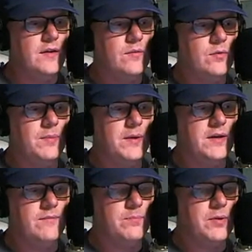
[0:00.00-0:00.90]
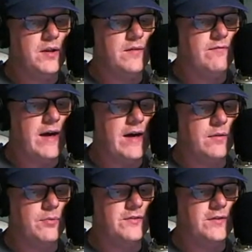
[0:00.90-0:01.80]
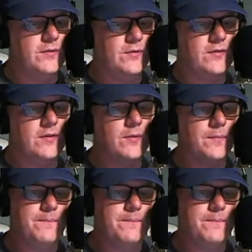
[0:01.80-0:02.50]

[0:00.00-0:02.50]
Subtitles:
would be pretty valuable too. So.